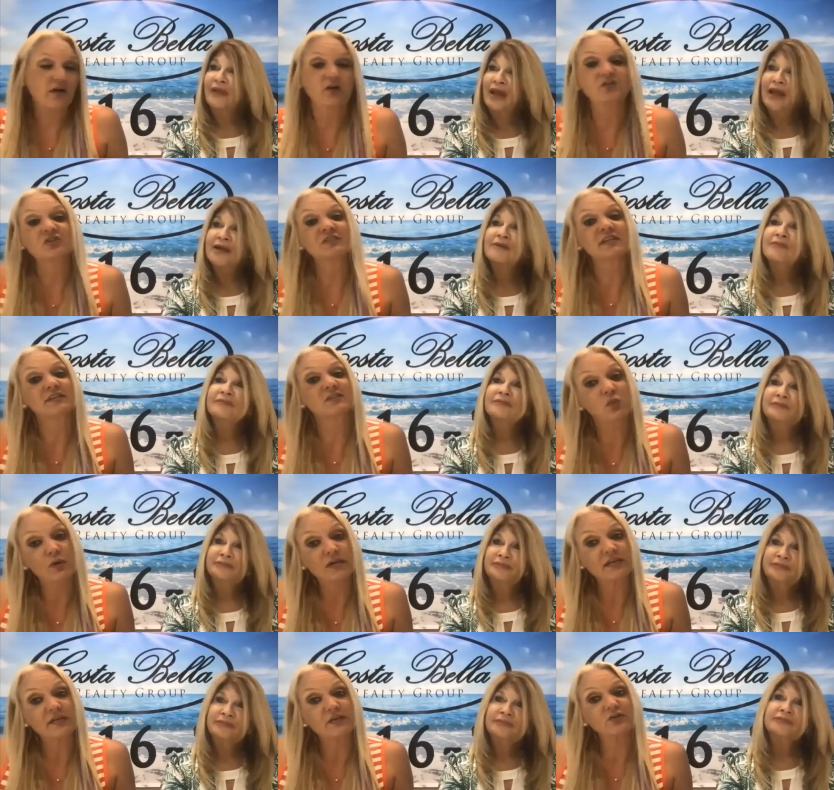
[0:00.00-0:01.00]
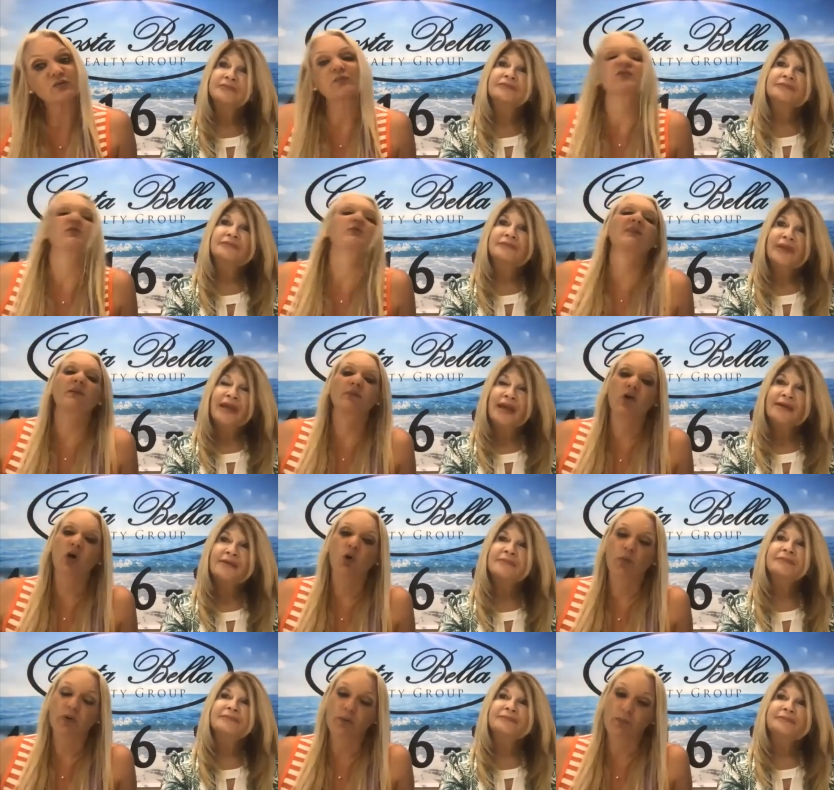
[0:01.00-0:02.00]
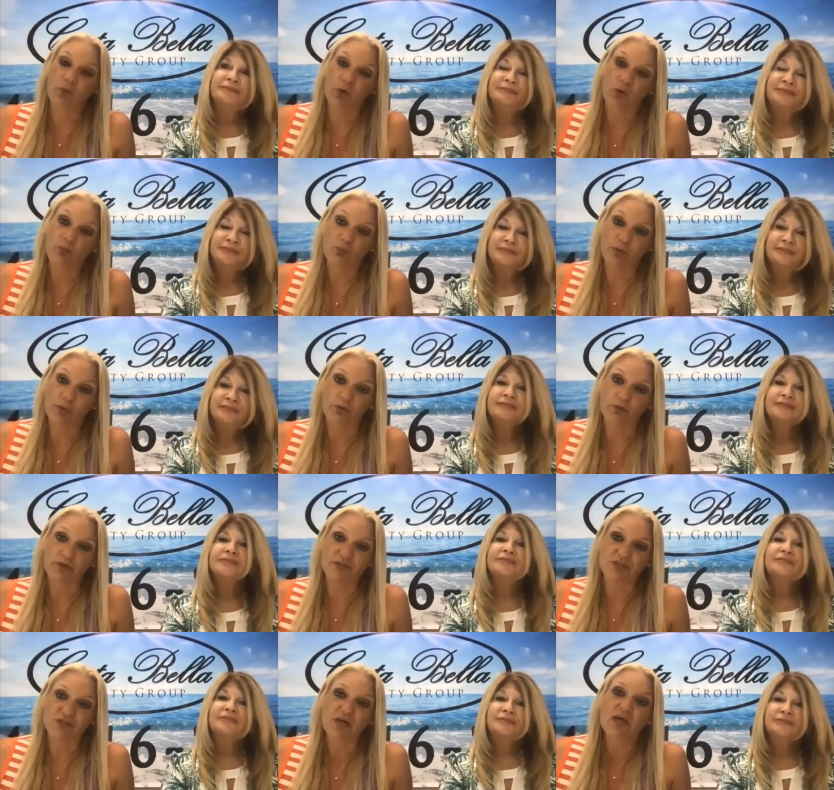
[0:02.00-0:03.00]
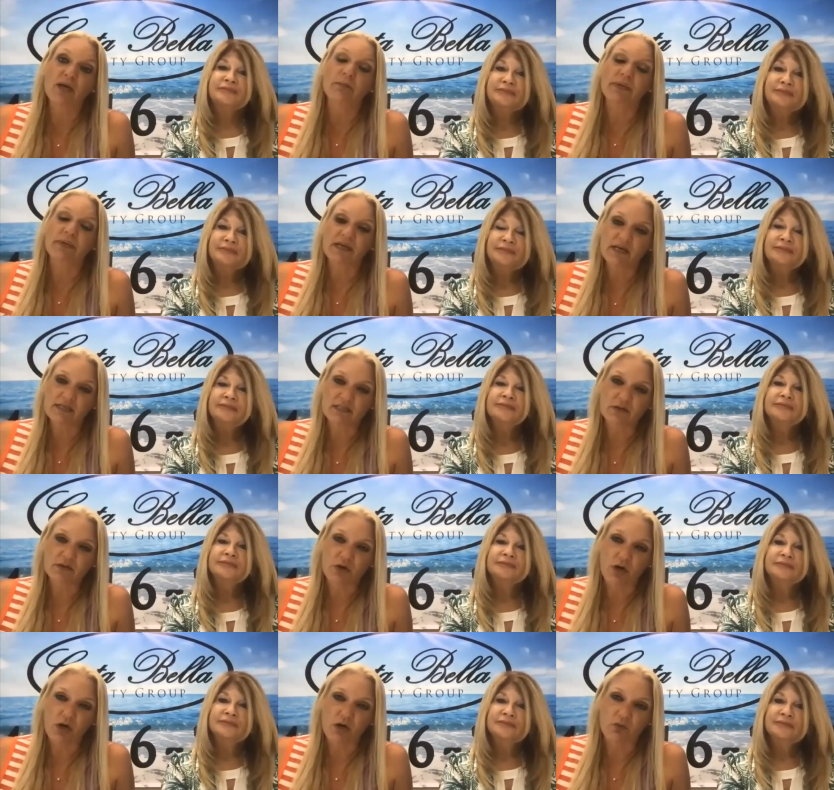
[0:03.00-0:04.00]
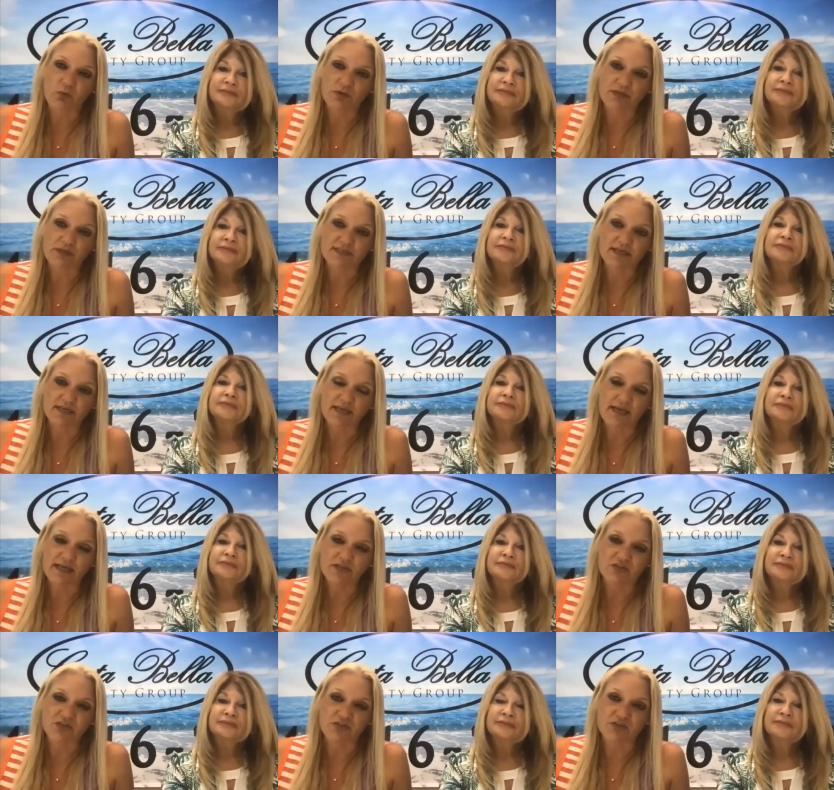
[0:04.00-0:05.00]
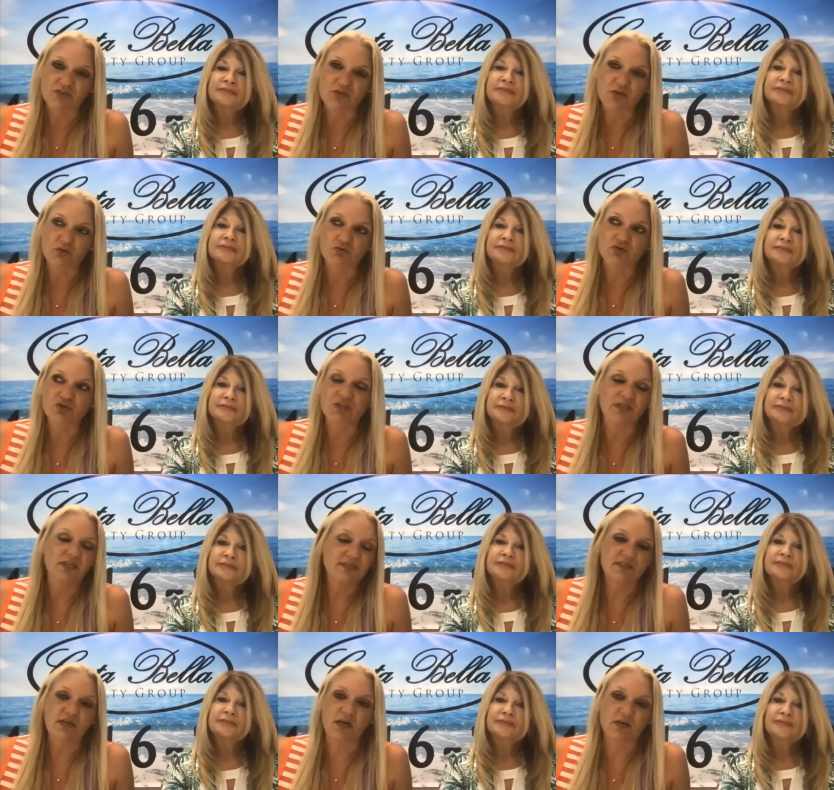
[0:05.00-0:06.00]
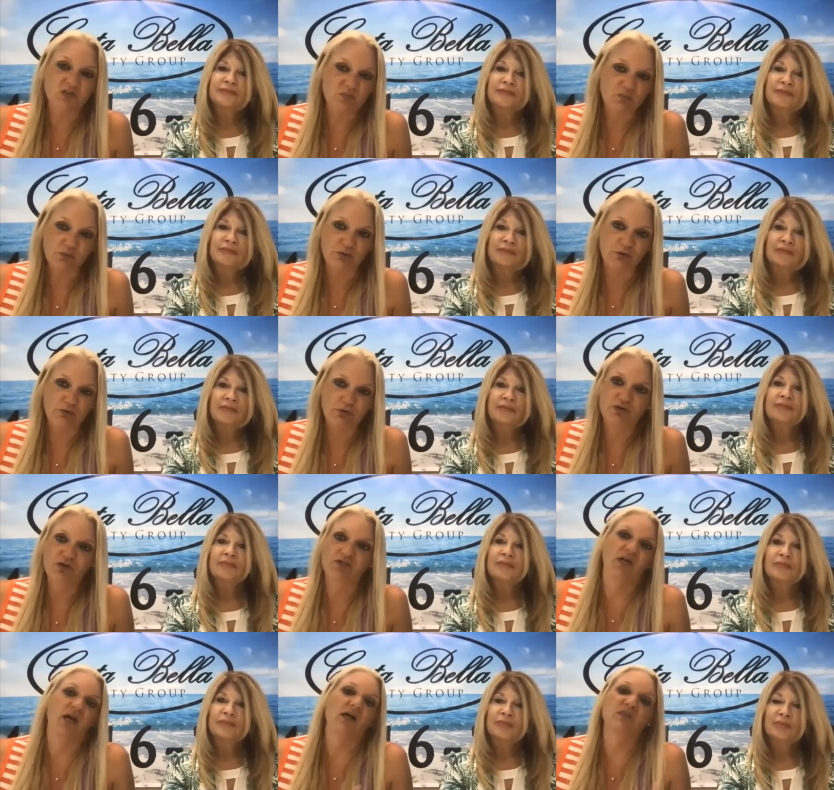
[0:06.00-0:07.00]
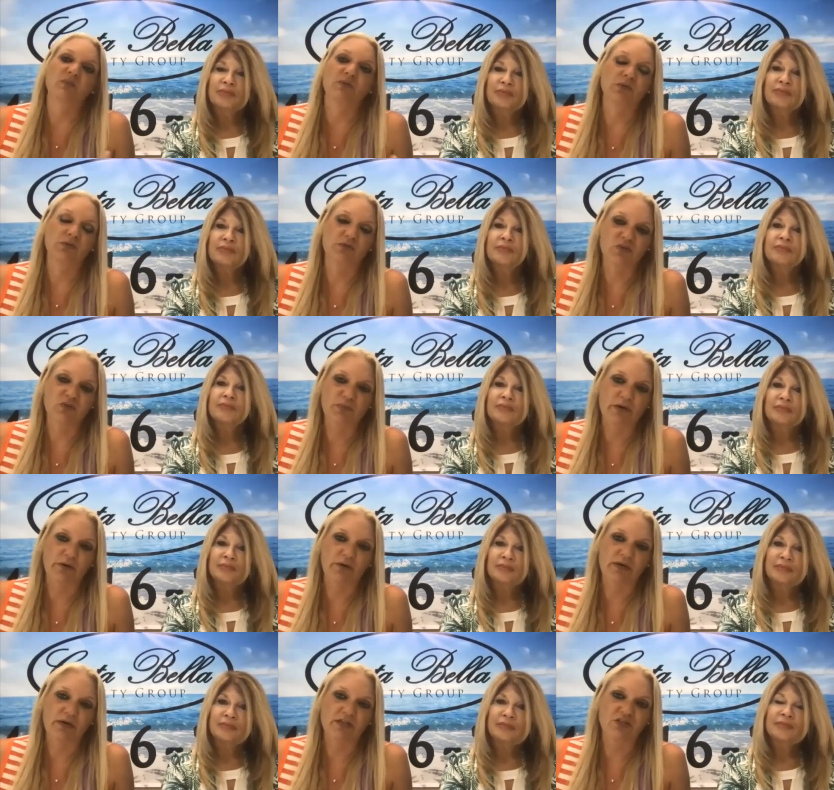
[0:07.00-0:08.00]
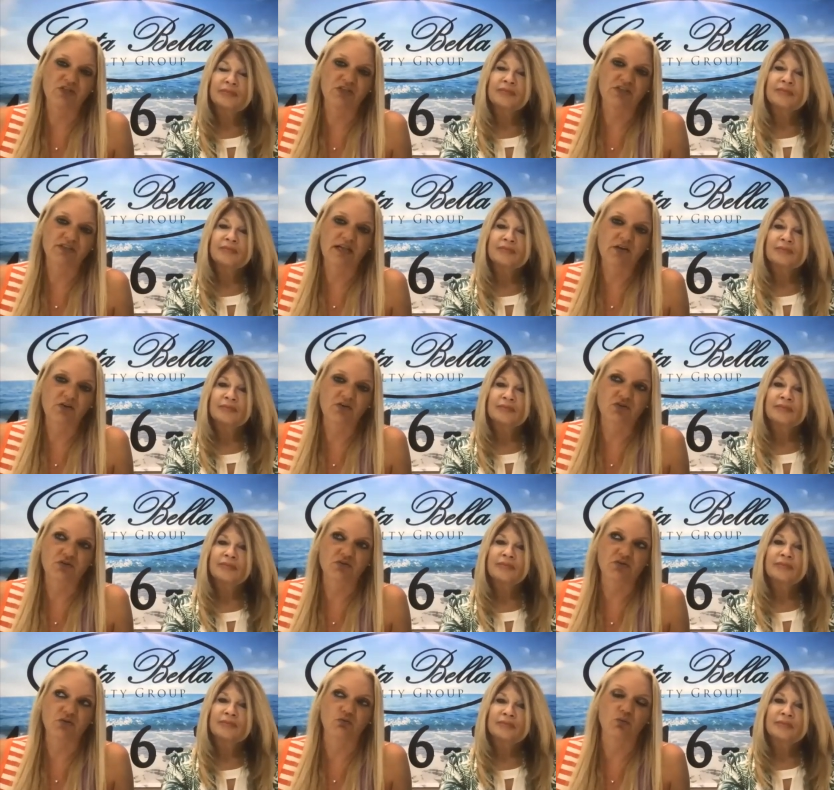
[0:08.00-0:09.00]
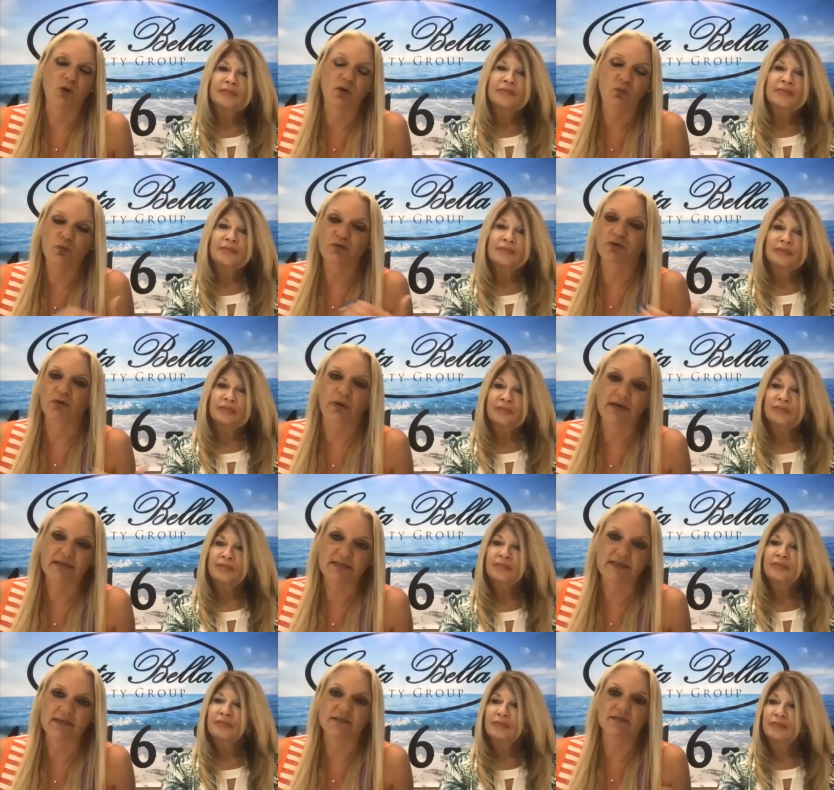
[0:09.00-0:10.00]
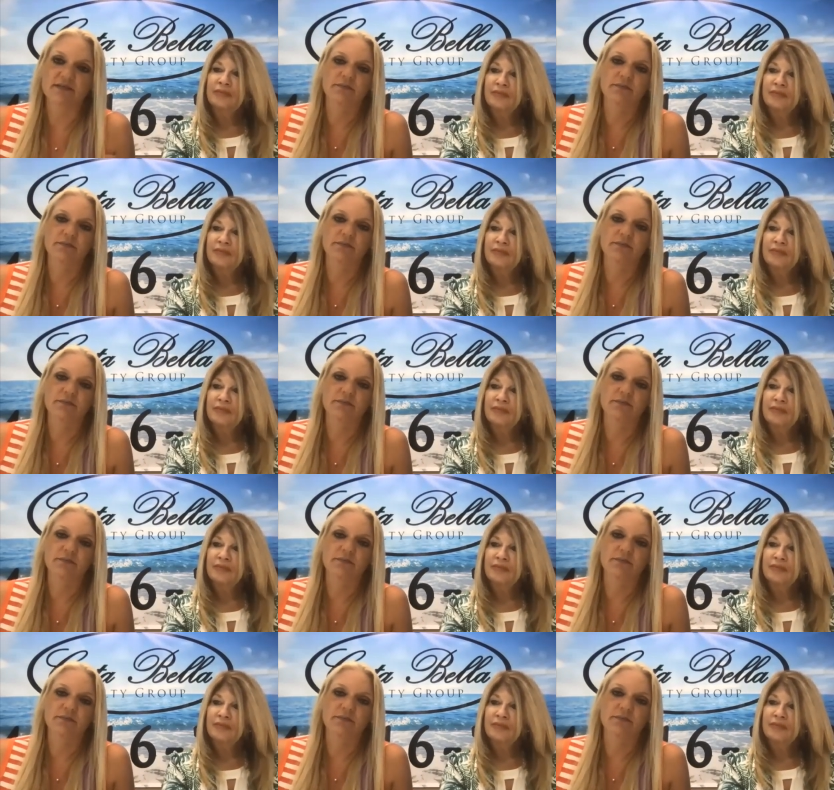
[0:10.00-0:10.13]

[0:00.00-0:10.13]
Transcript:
Speaker 1: she's at 20 years, but she was able yeah. to open up her own brokerage because of her hard work and dedication. So she is an entrepreneur, mm-hmm. entrepreneur spirit, and she allows you to run with your ideas.